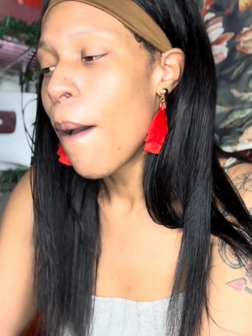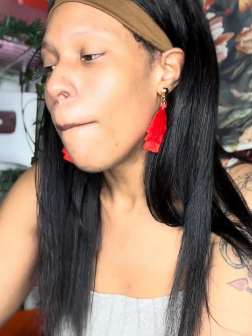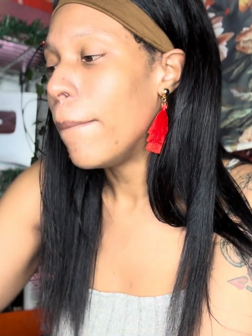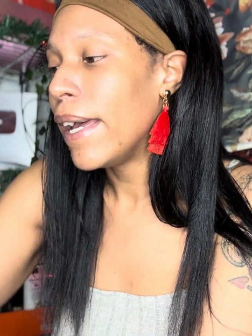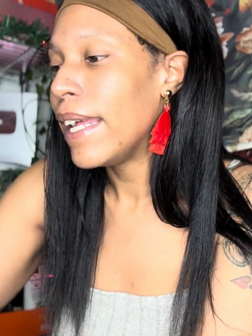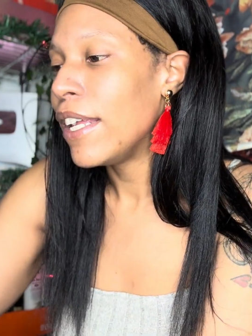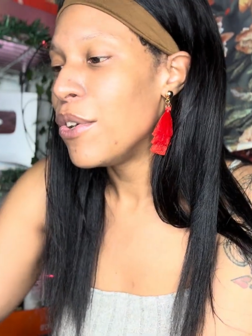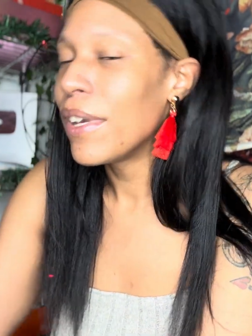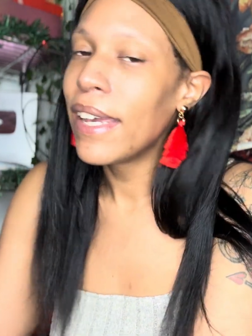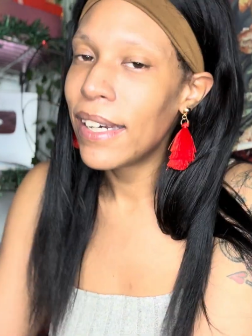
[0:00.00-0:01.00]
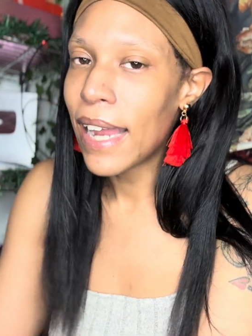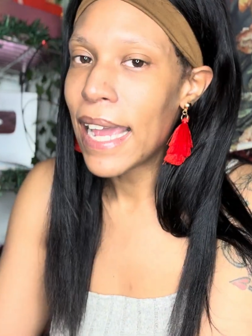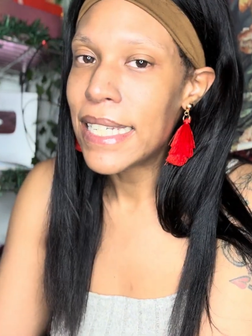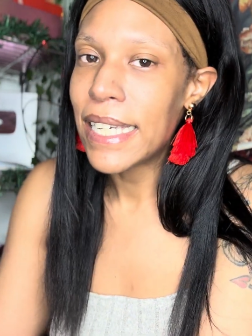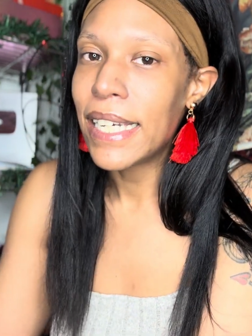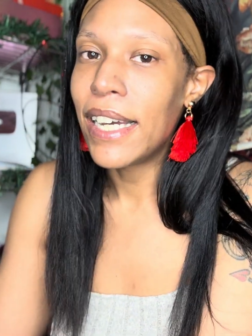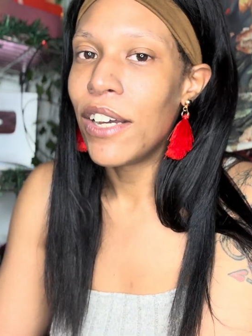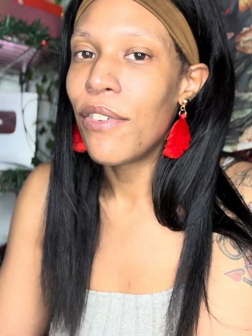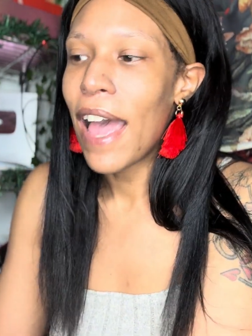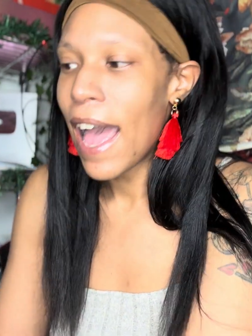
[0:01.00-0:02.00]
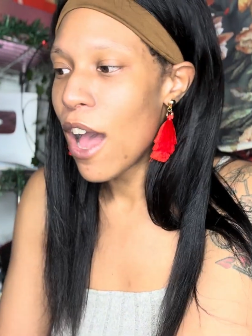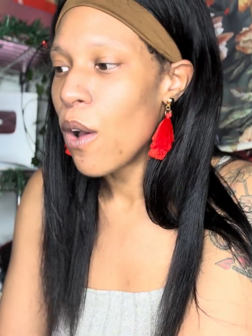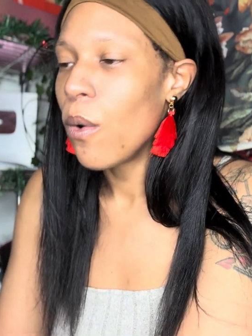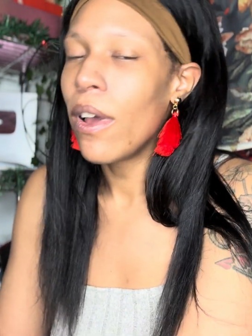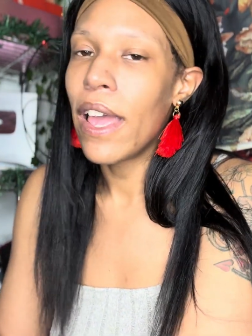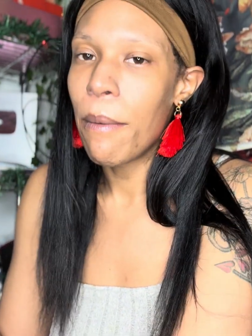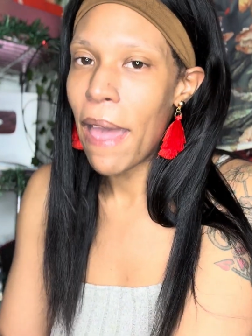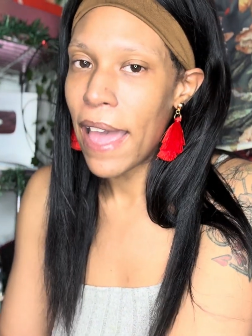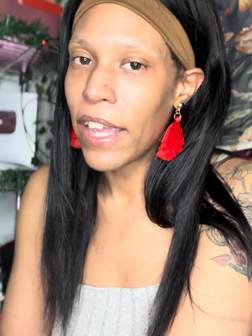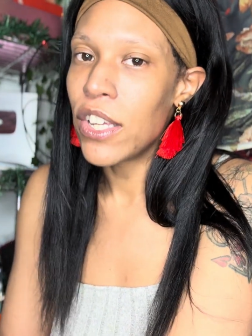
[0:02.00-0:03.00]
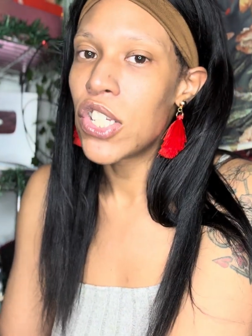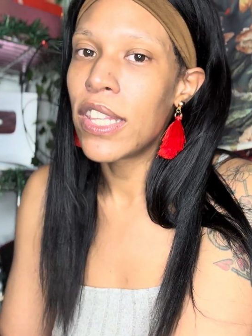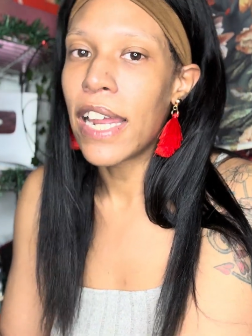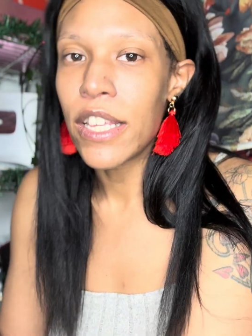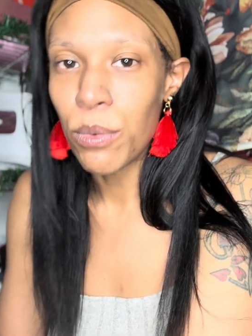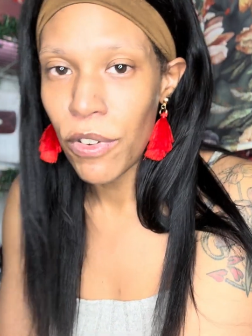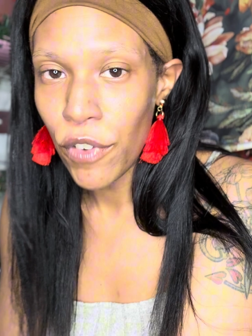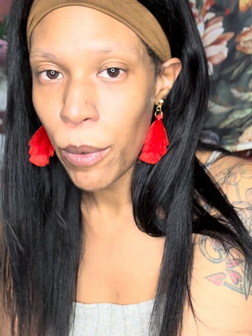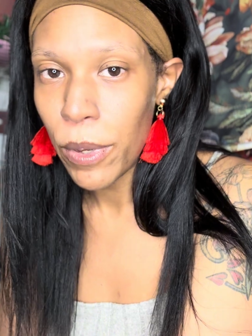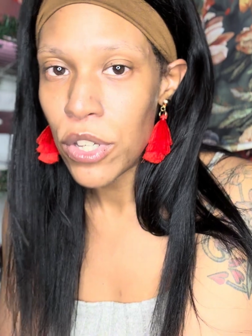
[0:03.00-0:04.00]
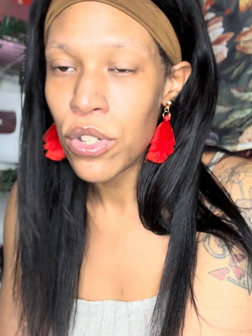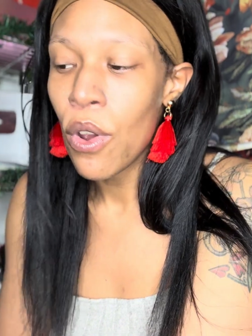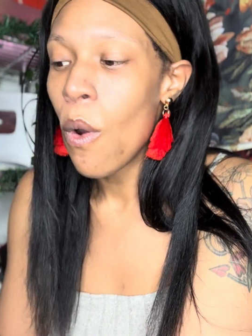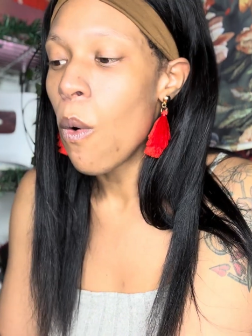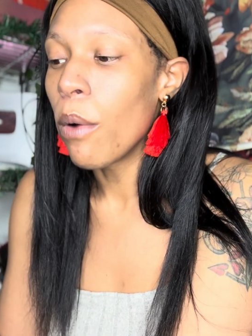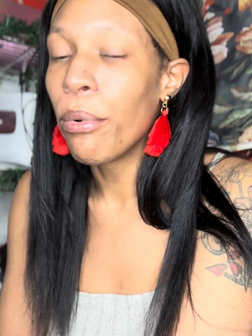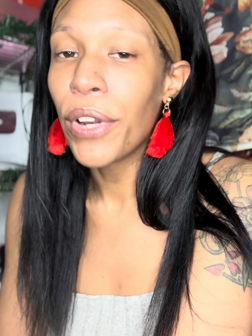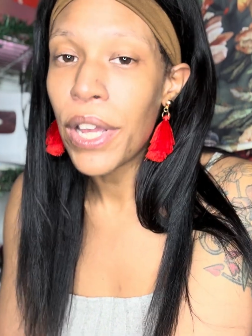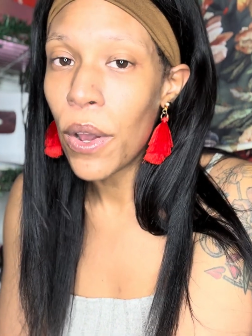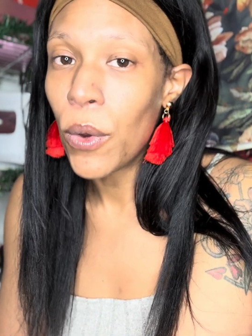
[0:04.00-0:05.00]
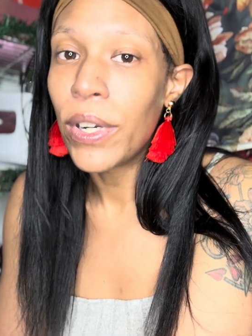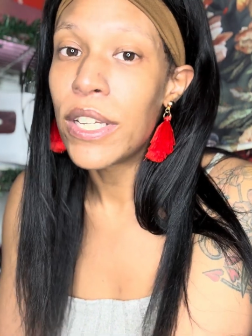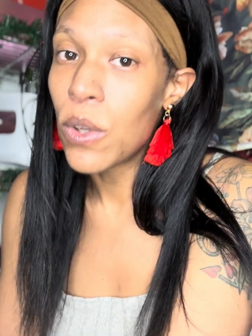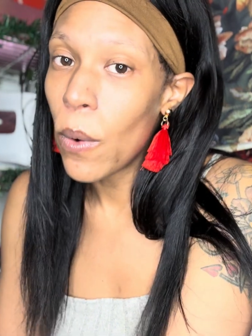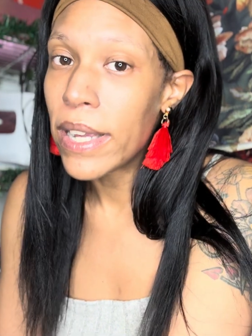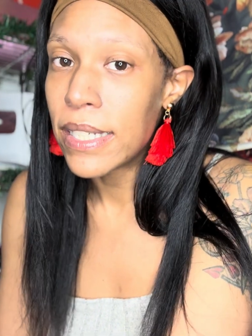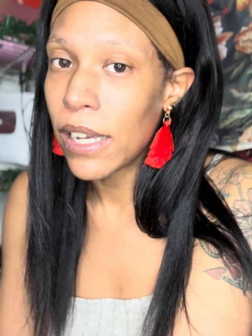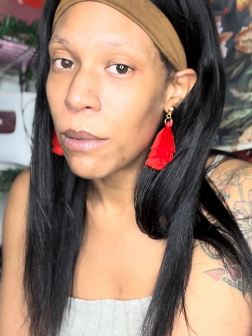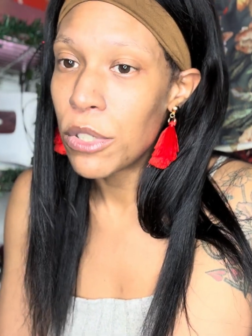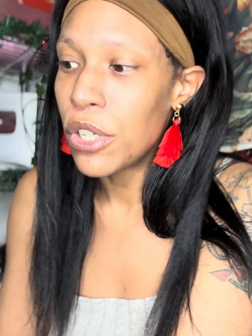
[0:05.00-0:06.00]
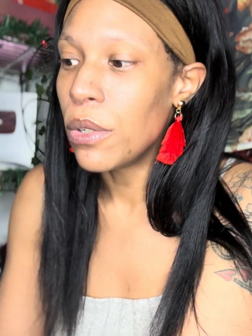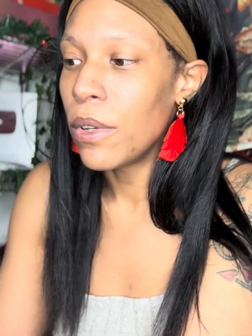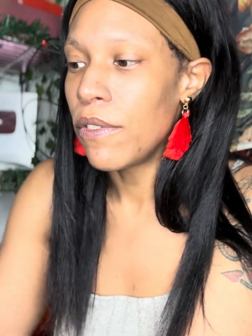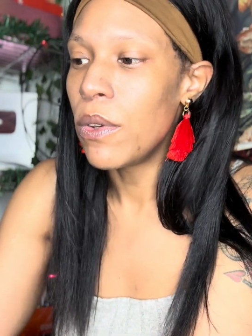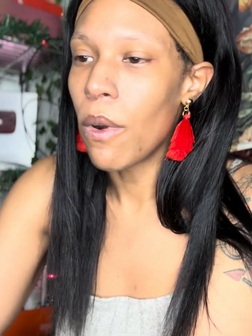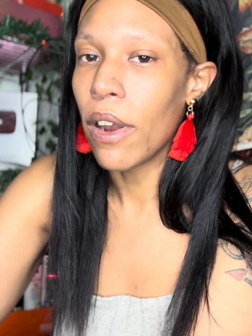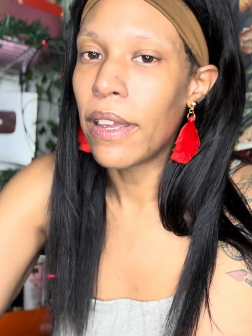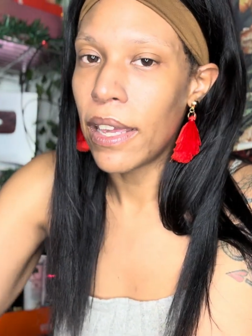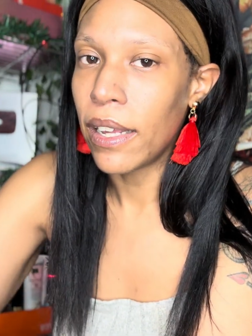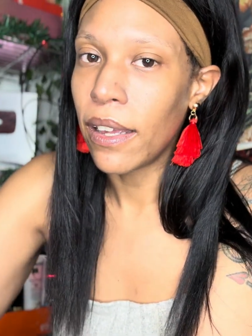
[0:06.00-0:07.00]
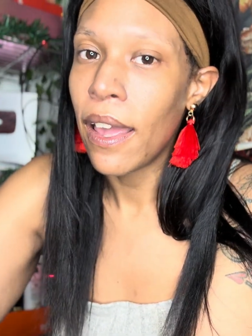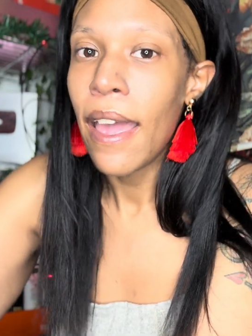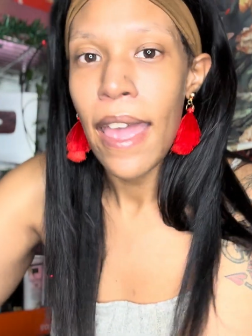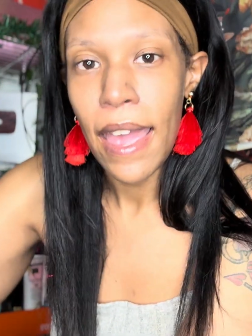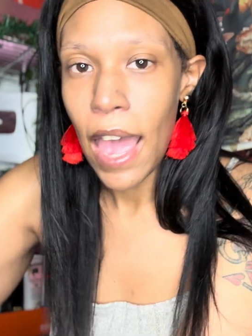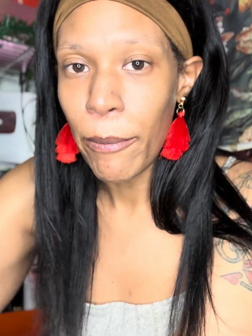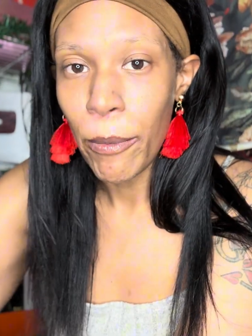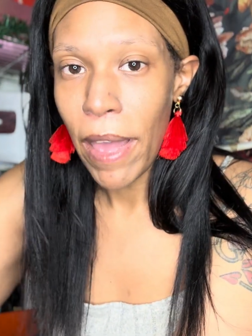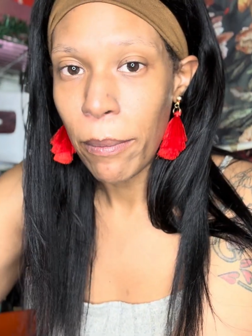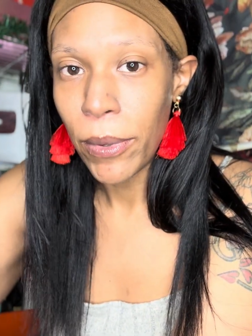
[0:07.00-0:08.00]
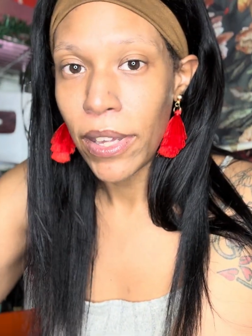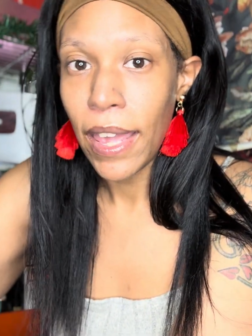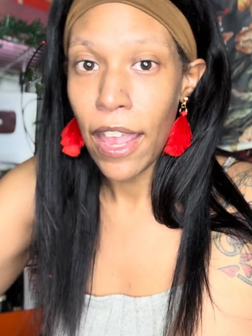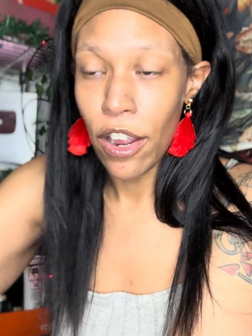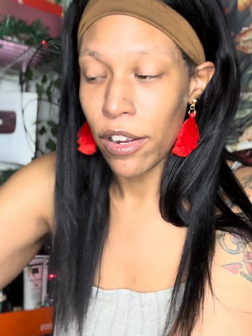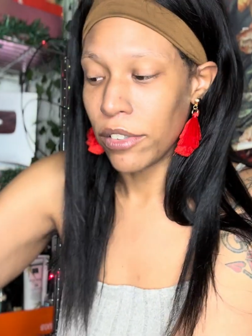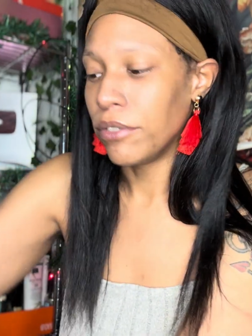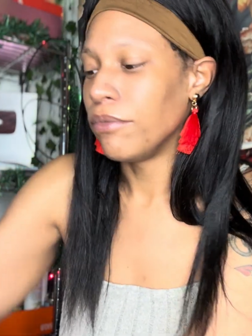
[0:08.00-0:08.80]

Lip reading: but you can get an idea of how a package that is refurbished or pre-owned is going to come to you if you are getting an Apple MacBook Air.